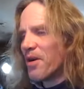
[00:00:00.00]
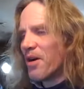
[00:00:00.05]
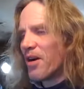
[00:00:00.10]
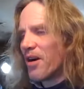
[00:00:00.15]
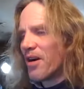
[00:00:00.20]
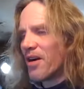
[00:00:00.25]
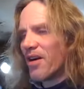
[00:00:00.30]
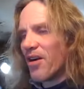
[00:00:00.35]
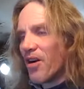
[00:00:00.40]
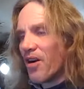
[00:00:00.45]

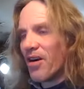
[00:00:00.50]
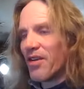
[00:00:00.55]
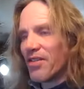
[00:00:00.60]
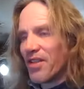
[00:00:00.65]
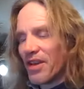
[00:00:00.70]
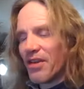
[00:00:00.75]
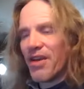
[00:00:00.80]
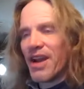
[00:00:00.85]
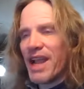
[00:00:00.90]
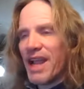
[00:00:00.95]
uh, are
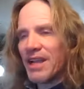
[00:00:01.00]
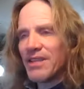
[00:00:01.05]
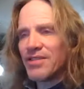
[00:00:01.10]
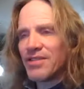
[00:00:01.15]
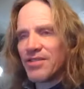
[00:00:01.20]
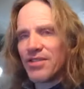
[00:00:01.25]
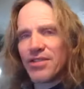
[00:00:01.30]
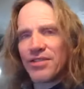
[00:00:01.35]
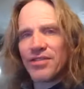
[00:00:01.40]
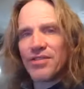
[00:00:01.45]
there
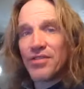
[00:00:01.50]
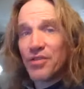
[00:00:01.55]
answers?